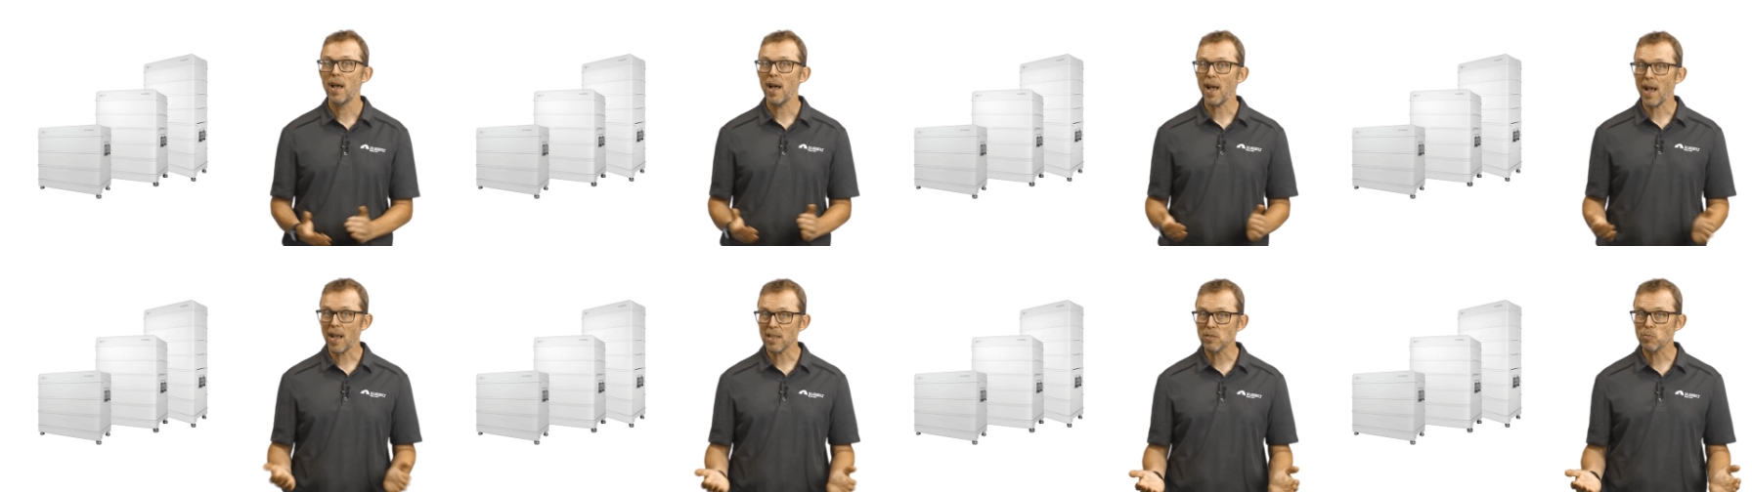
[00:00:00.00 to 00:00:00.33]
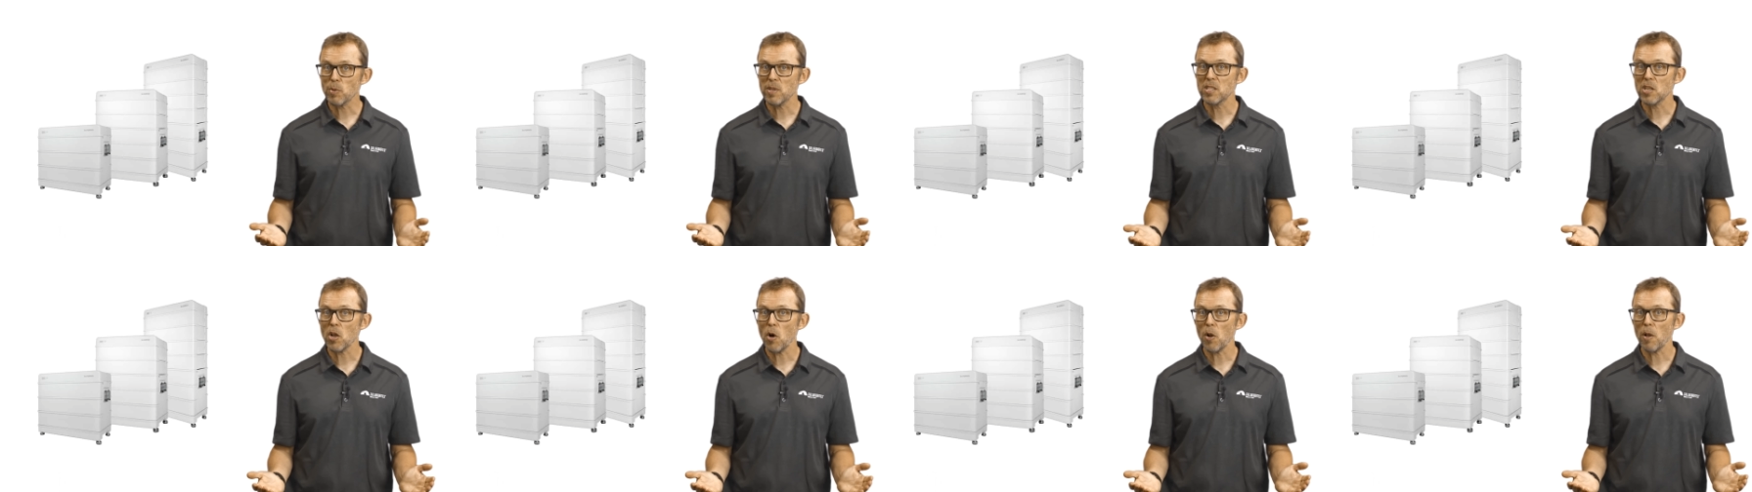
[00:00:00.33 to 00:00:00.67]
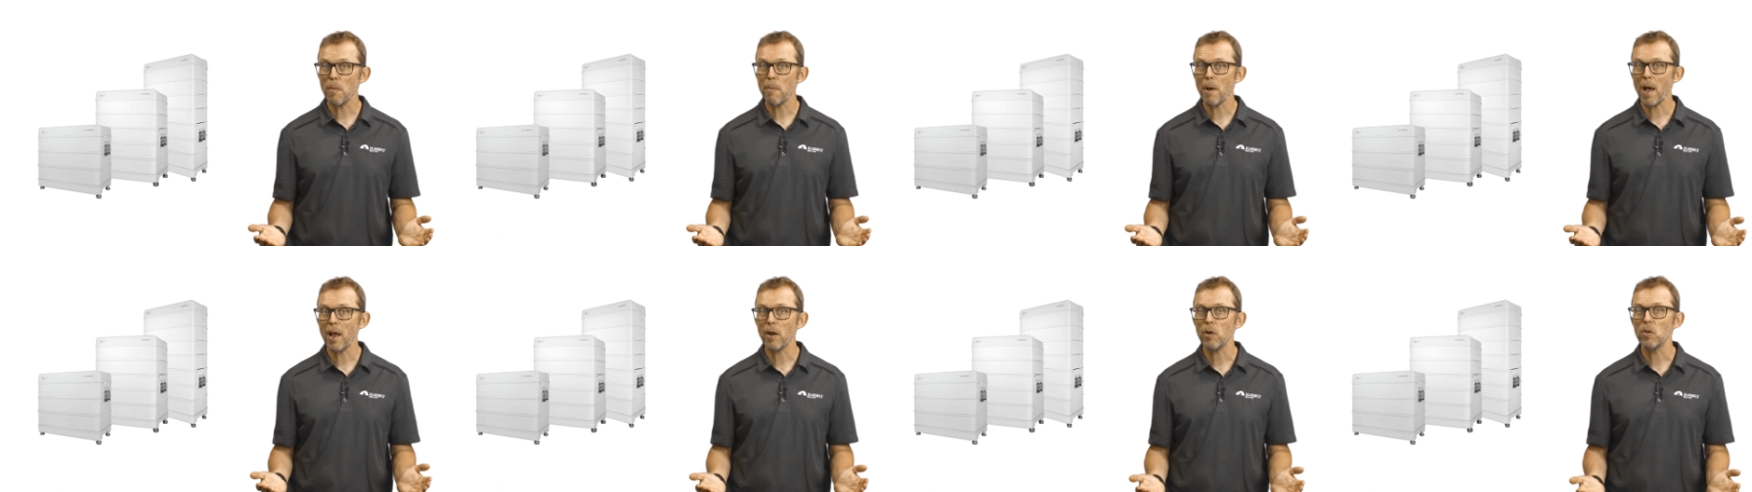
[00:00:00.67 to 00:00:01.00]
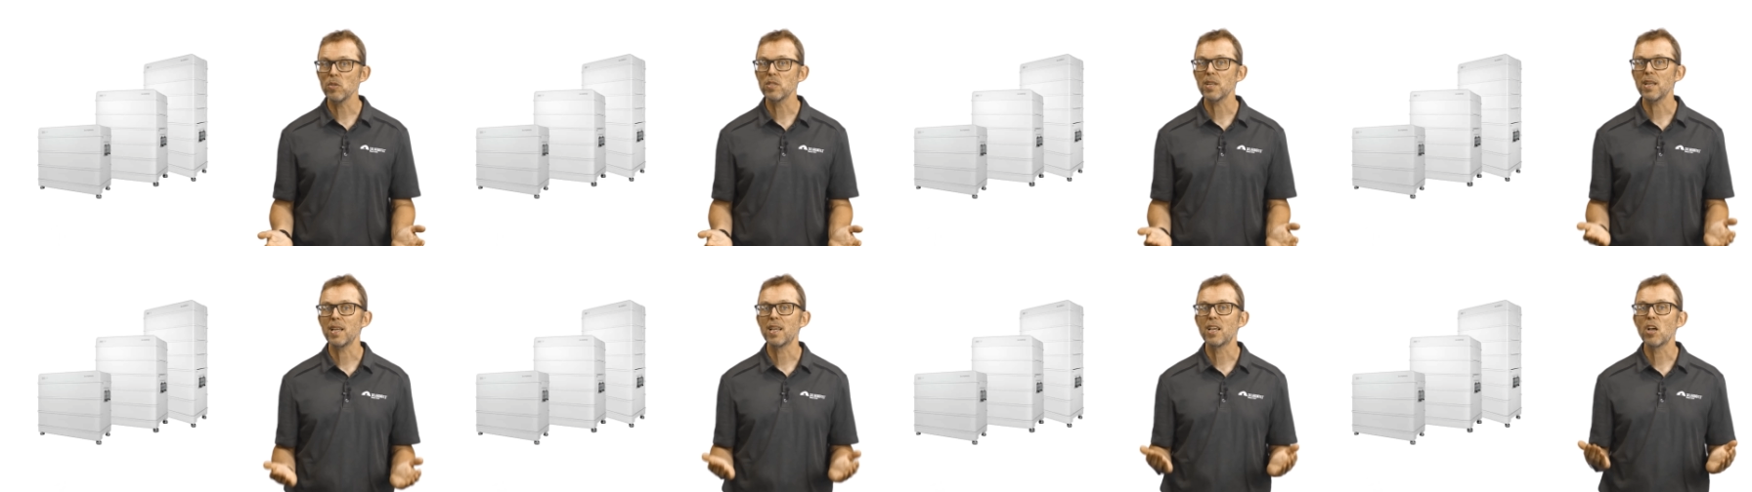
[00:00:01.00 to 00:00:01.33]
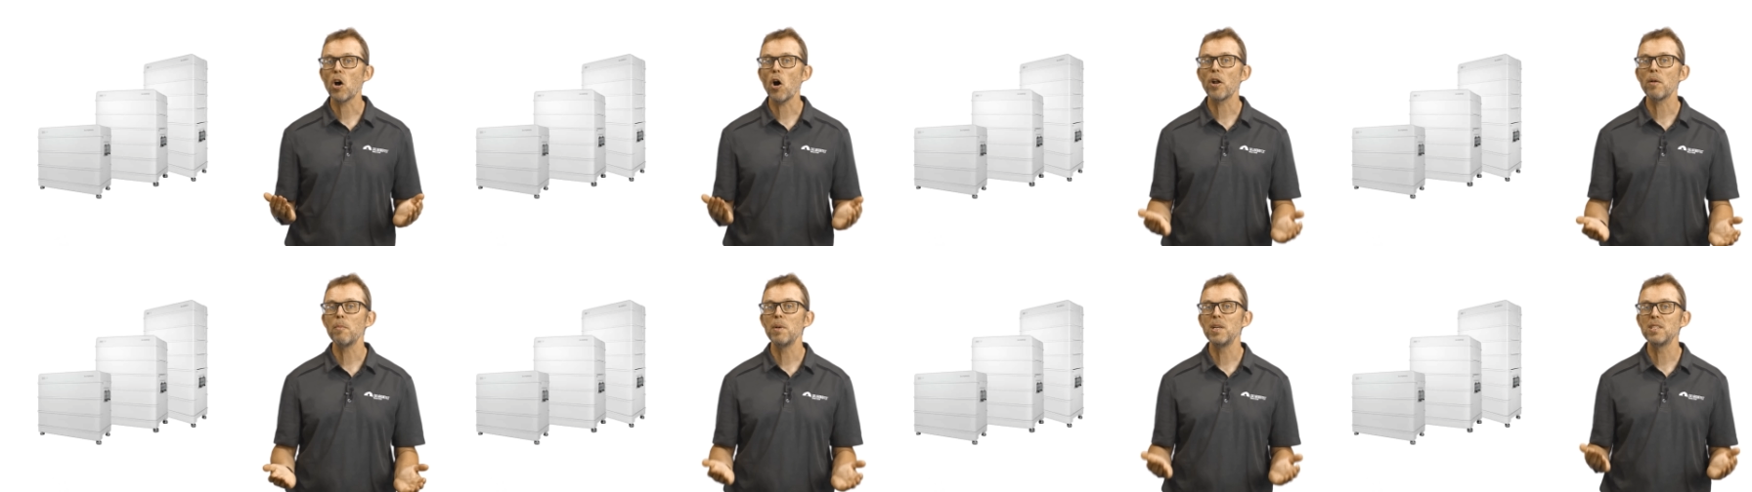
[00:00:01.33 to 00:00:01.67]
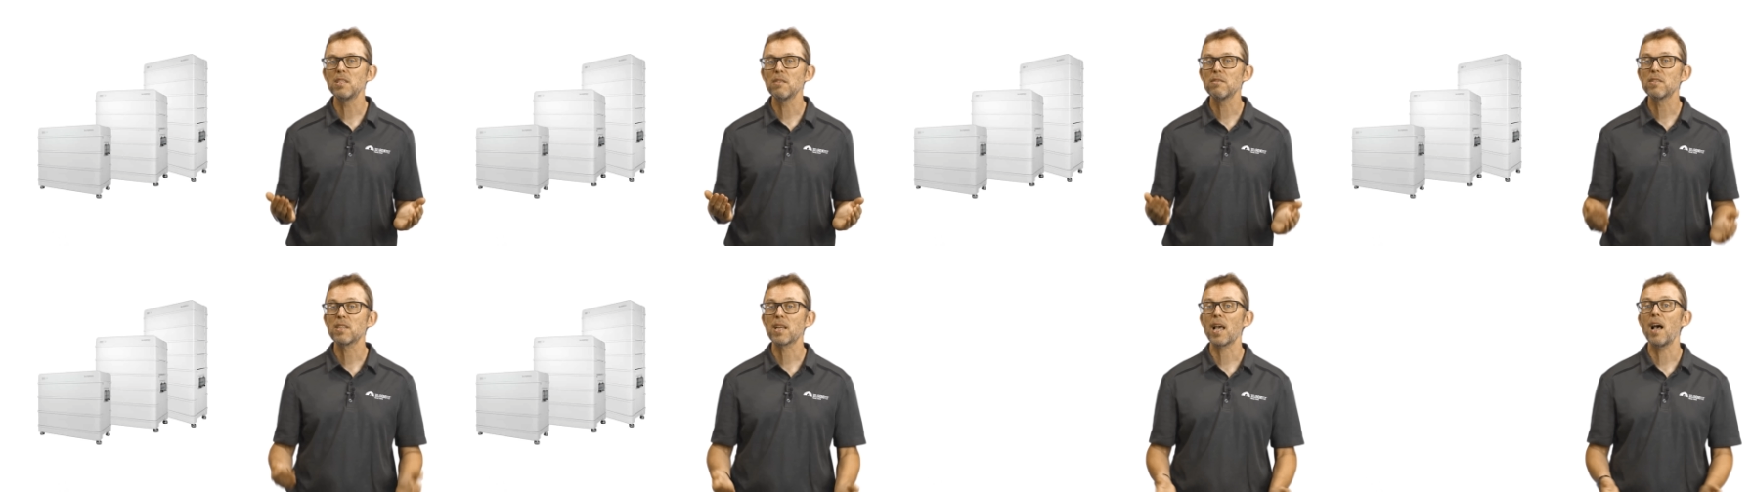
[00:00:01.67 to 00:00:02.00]
As with solar panels,
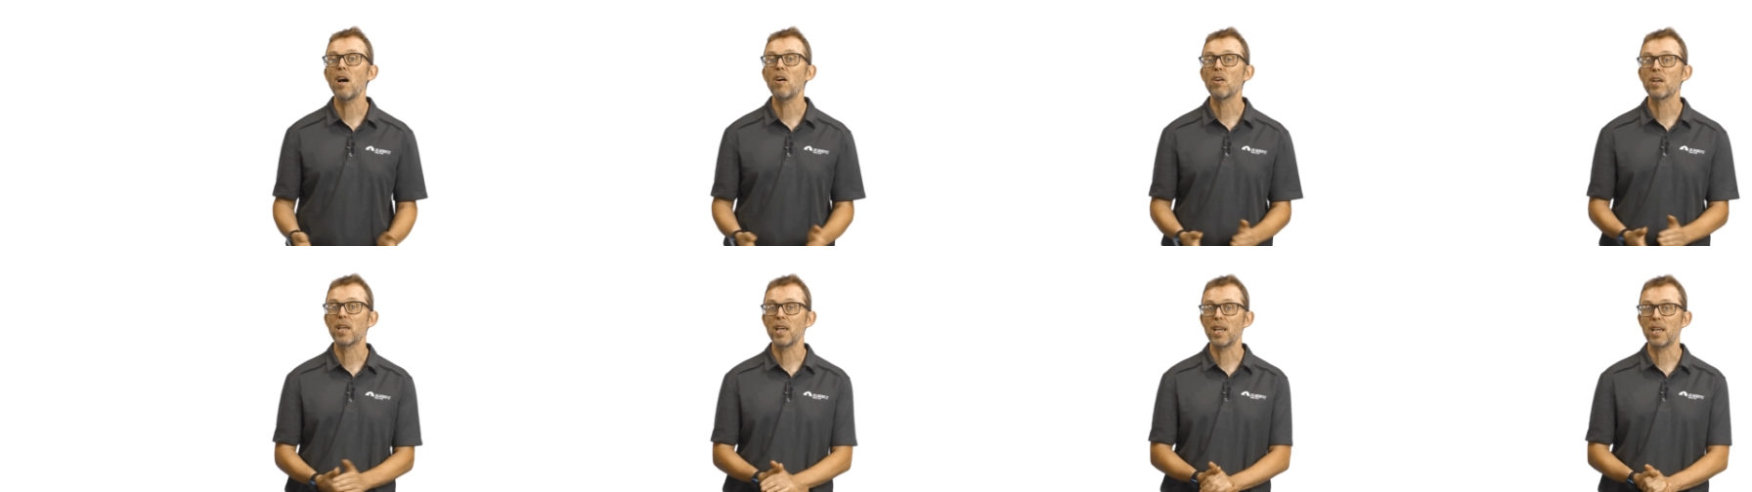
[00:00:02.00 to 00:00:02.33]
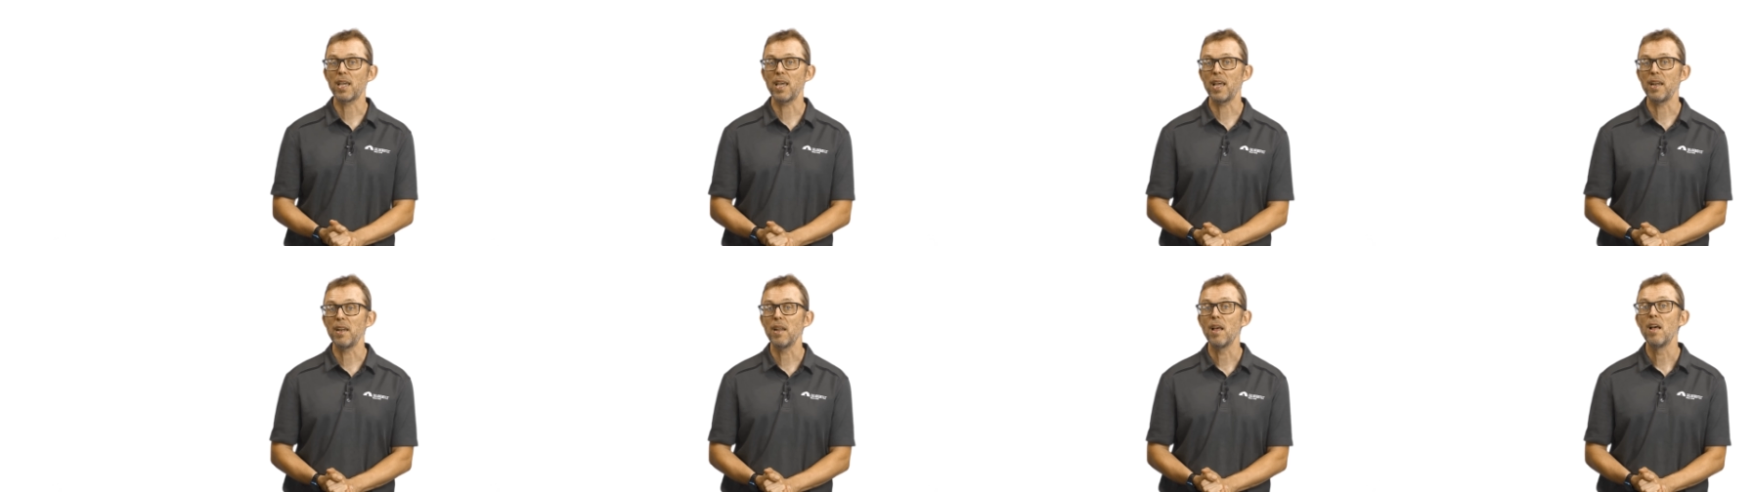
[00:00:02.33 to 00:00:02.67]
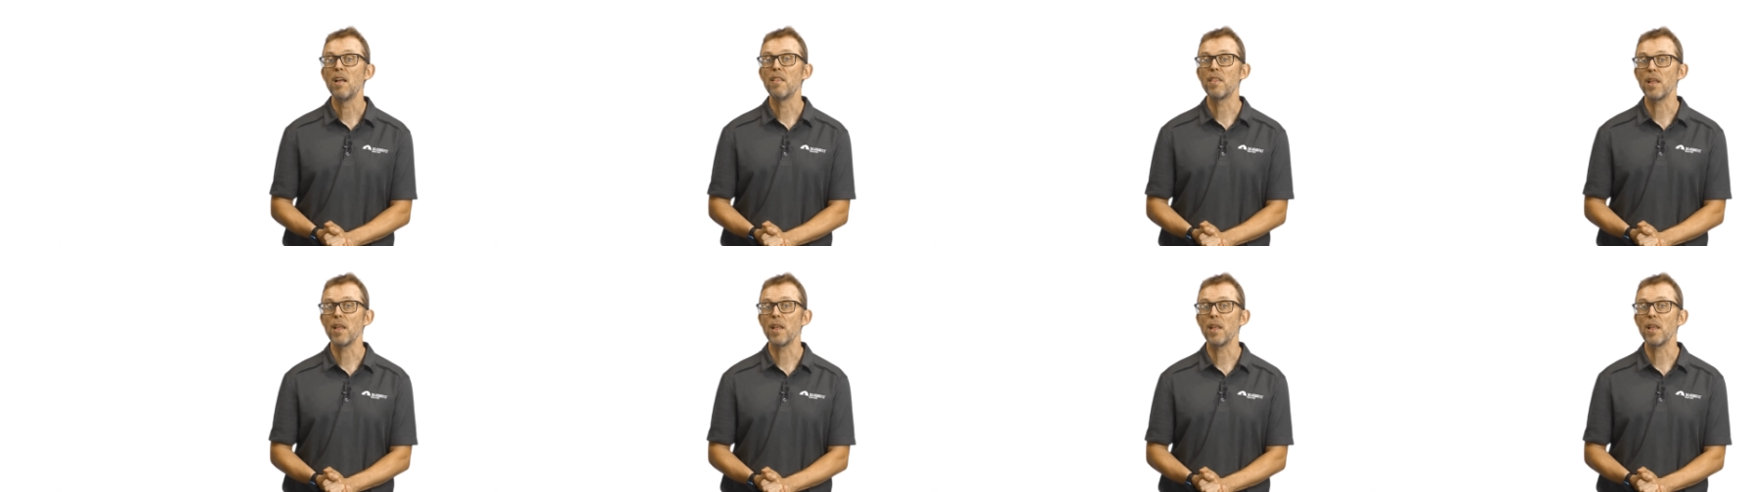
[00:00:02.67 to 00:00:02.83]
economies of scale kick in